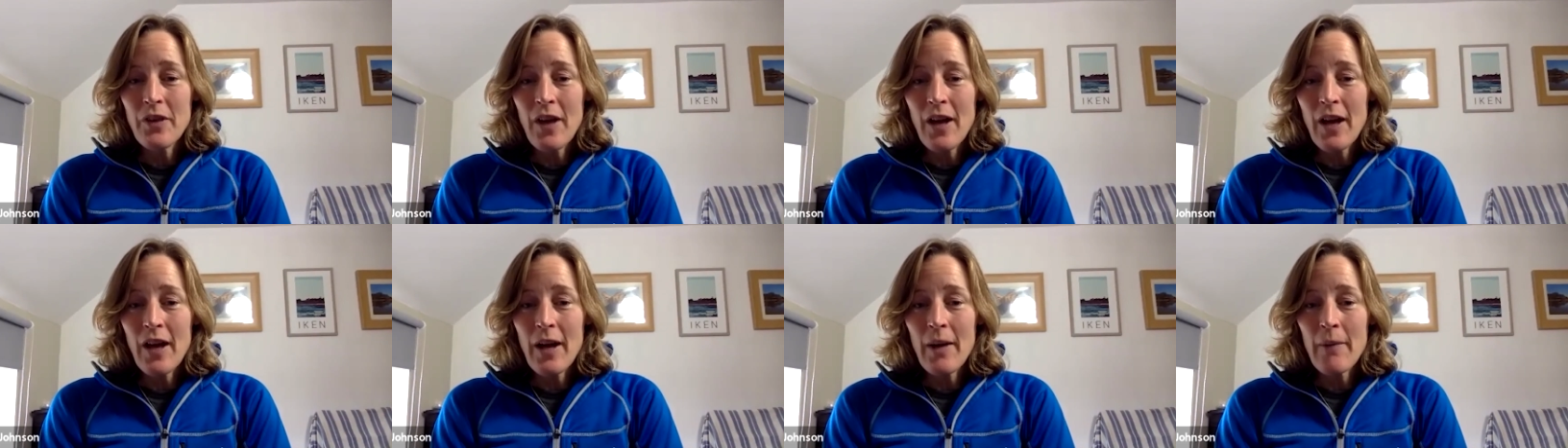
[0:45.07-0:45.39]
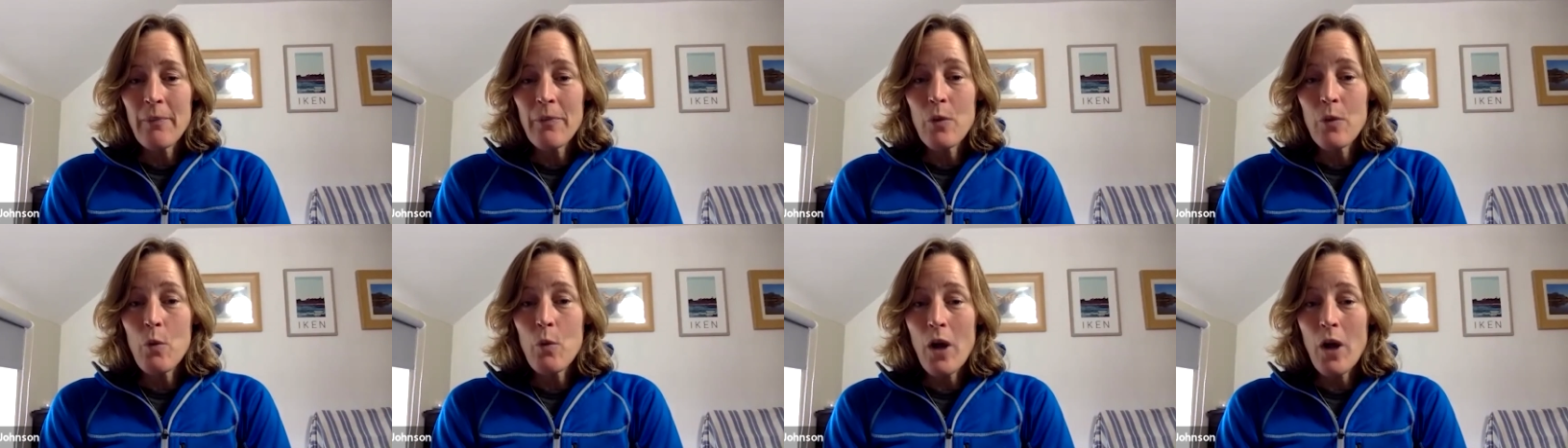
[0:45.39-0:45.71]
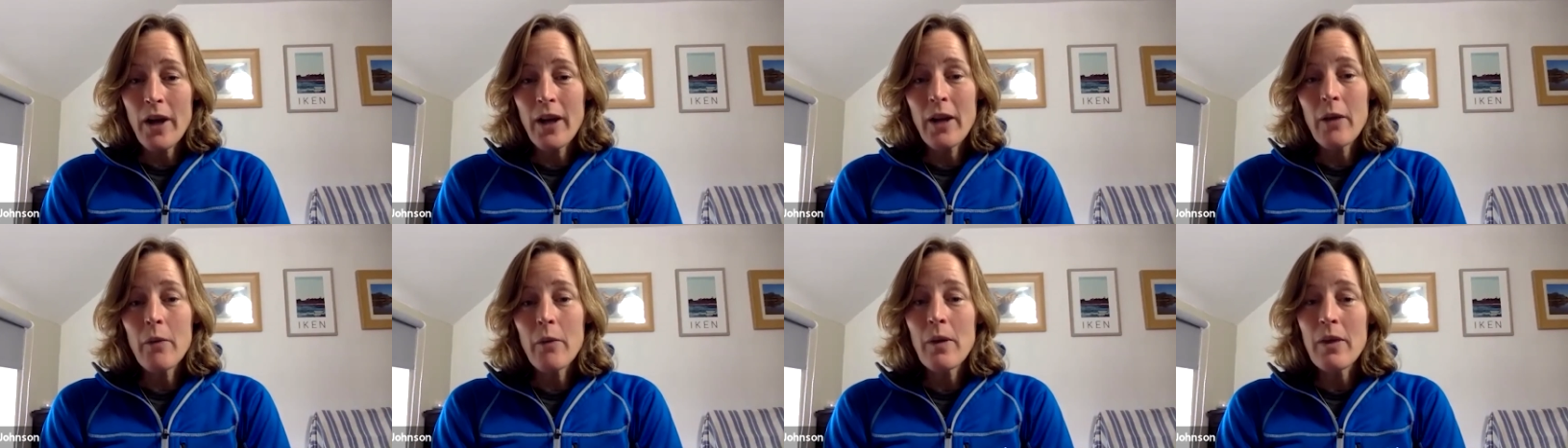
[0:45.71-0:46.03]
um,
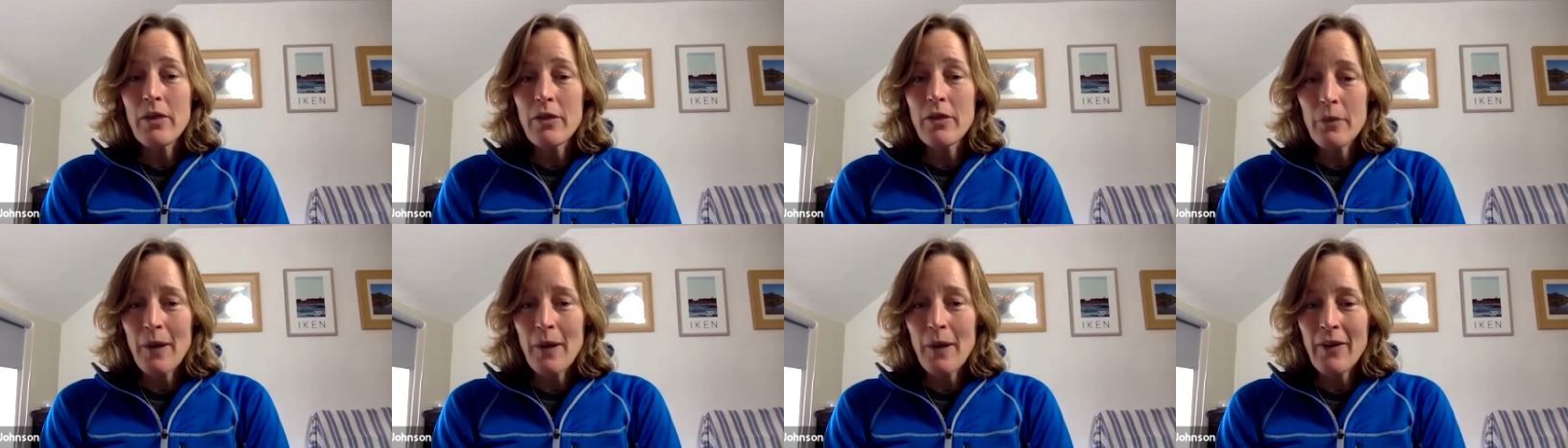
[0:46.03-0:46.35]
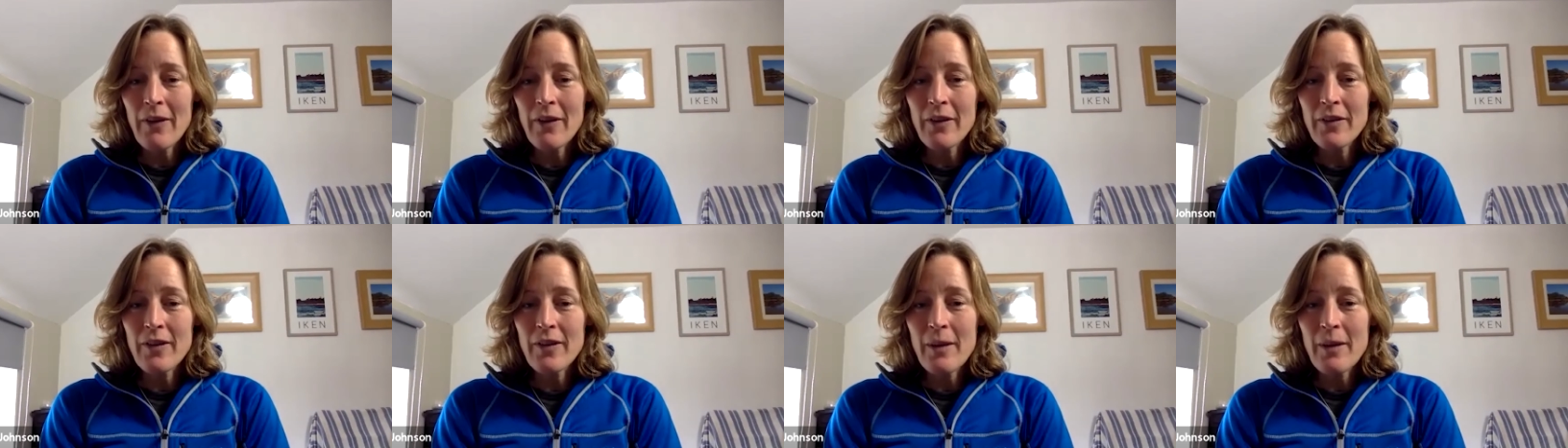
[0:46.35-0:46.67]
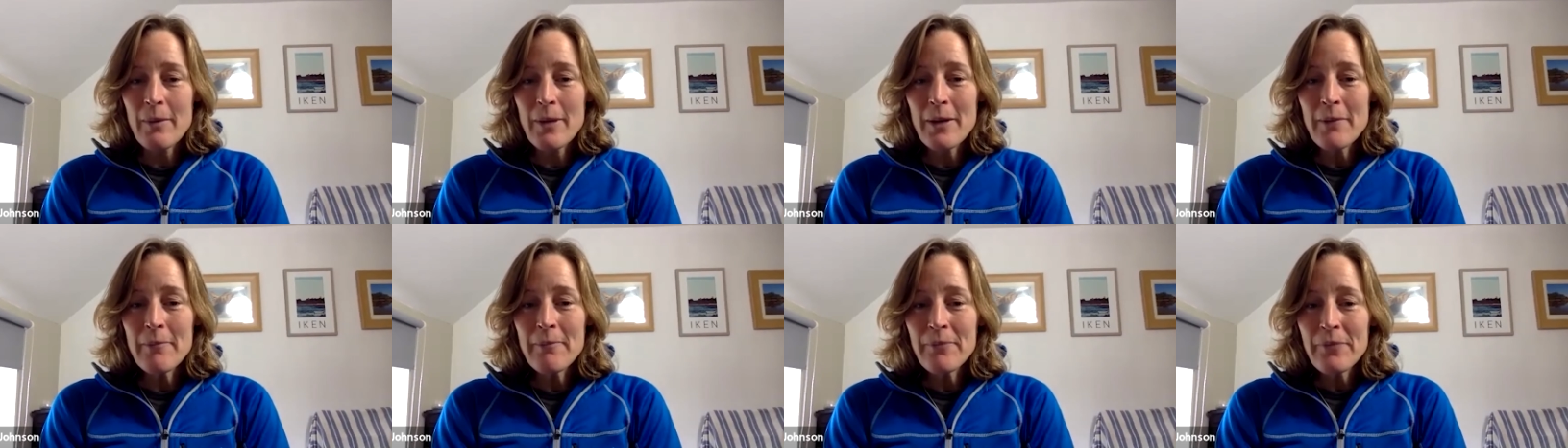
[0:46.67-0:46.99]
working with throughout the
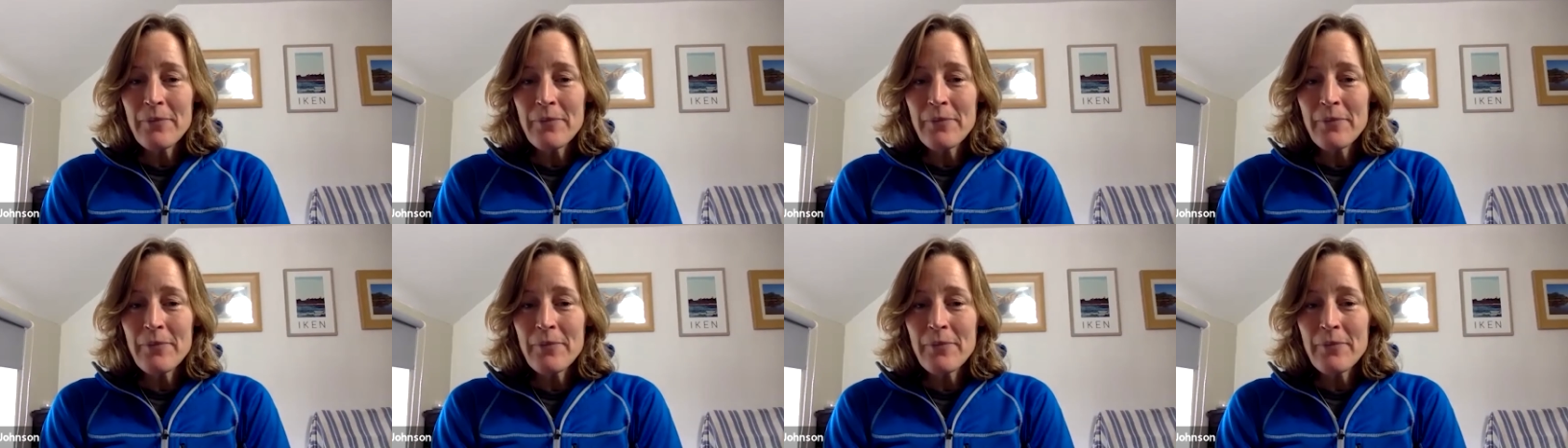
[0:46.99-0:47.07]
summer.